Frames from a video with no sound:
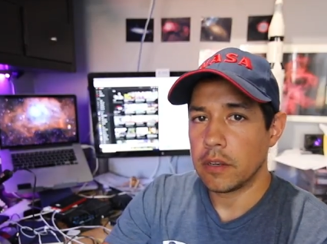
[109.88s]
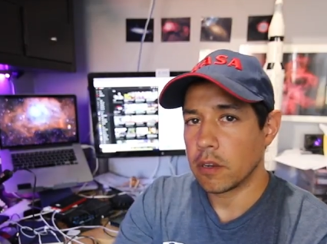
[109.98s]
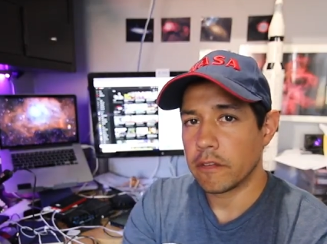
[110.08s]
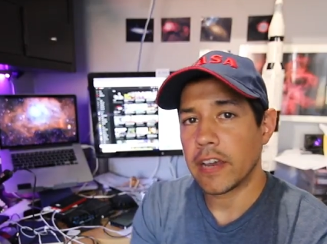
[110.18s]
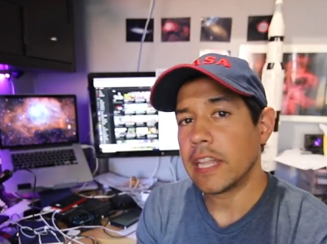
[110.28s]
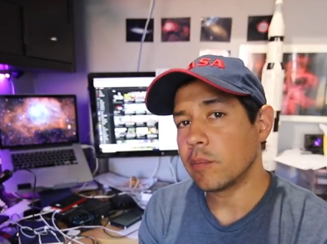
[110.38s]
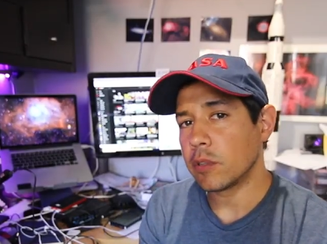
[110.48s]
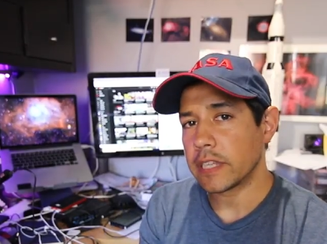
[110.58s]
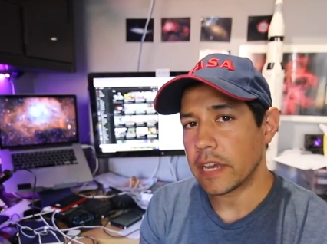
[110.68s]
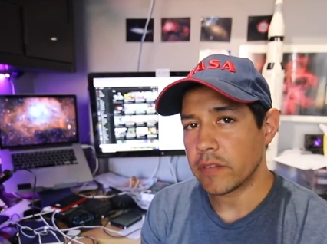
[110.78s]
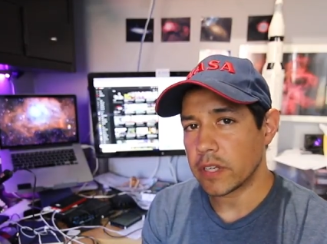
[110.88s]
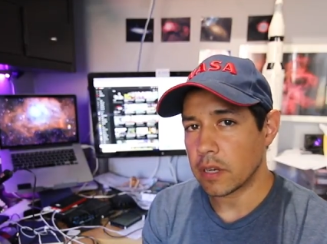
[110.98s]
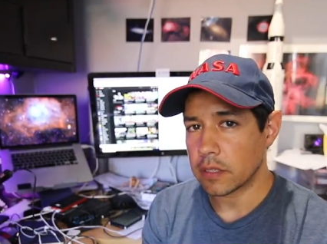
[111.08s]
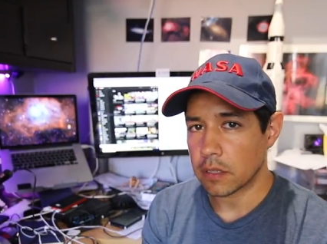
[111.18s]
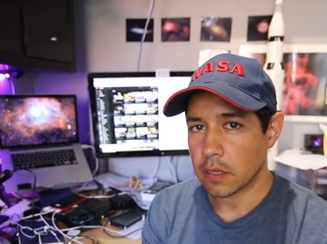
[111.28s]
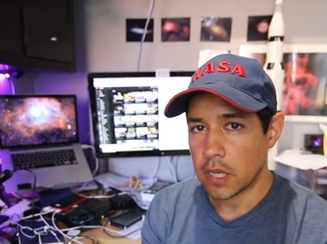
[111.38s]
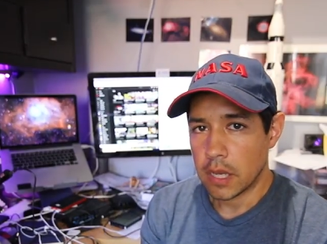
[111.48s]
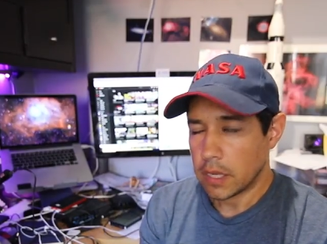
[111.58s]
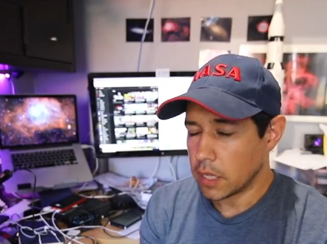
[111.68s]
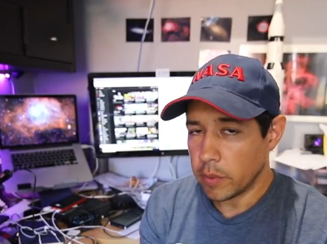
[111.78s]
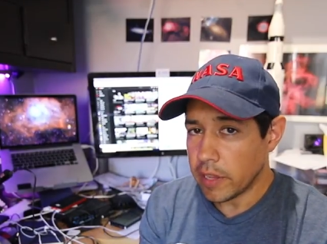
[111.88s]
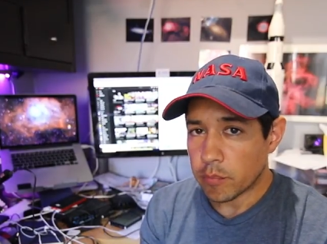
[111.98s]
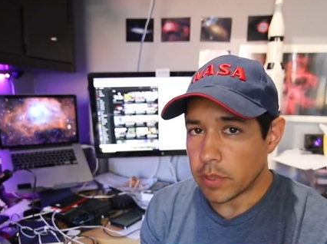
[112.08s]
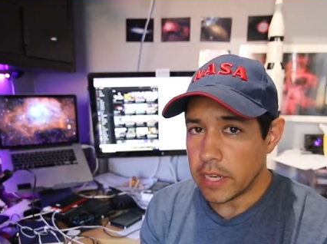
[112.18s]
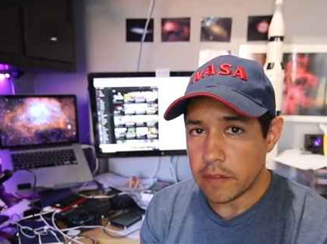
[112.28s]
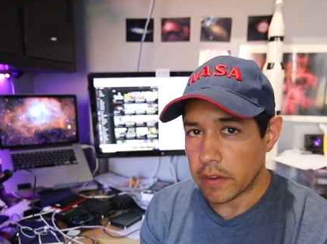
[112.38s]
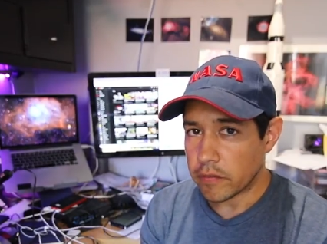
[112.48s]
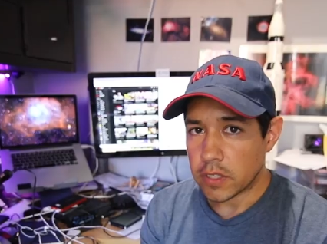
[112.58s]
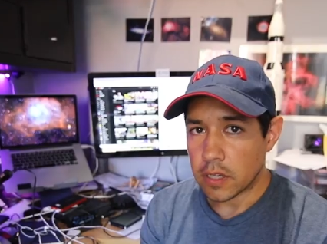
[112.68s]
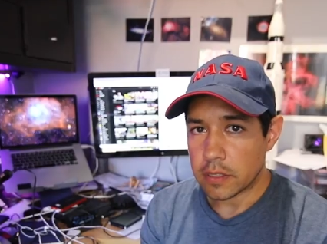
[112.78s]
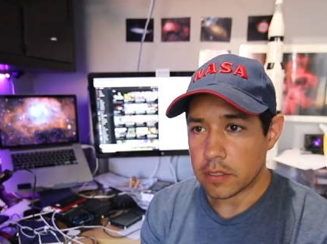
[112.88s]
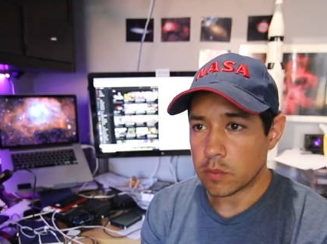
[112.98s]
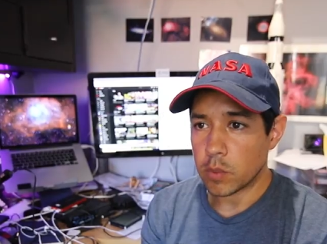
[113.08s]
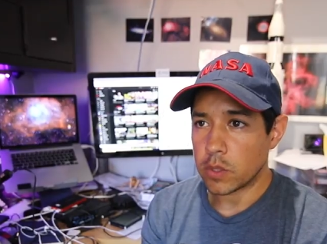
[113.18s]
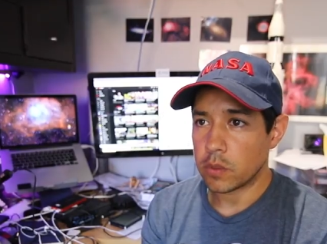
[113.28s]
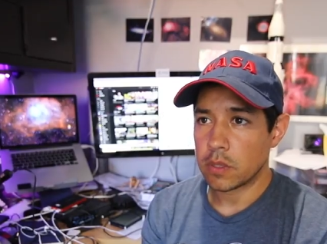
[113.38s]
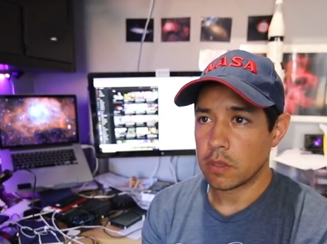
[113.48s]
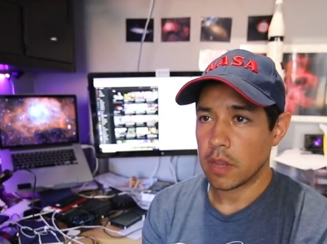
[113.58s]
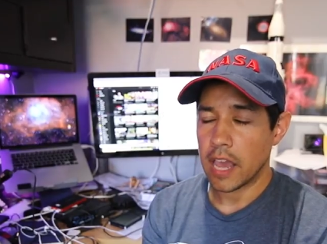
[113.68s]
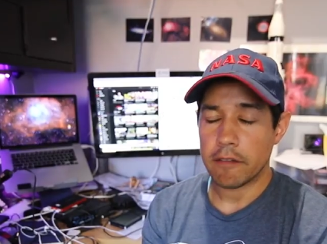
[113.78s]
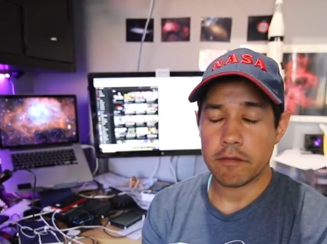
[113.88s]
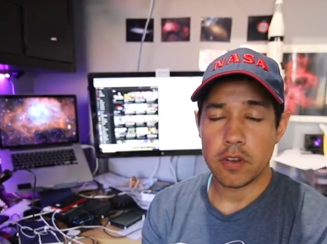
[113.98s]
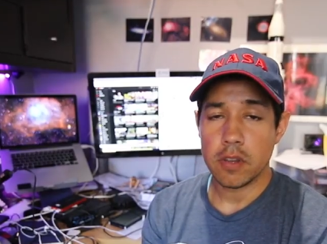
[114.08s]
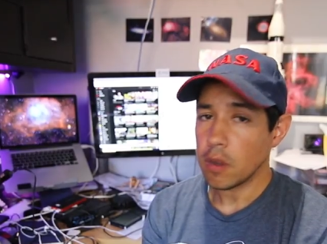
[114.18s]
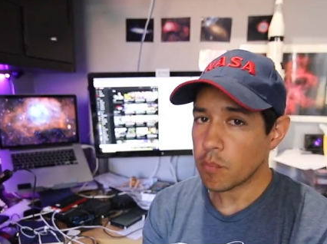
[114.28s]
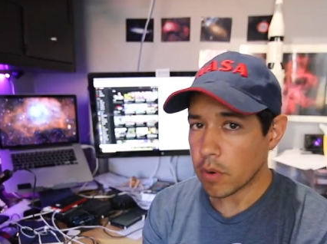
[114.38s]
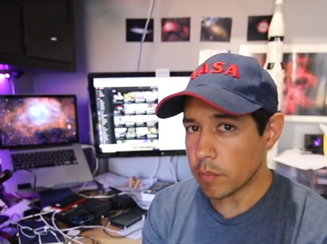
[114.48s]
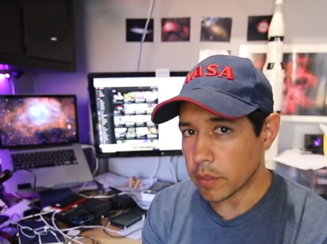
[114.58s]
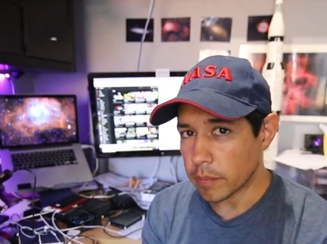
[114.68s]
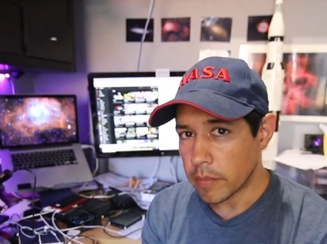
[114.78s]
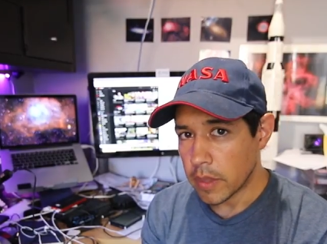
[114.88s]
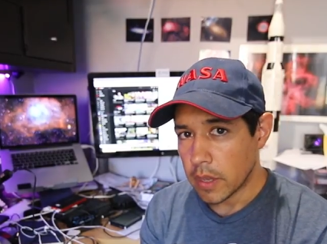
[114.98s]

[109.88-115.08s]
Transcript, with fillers: not available to advertise on. Now, we have plenty of advertisers which have no problem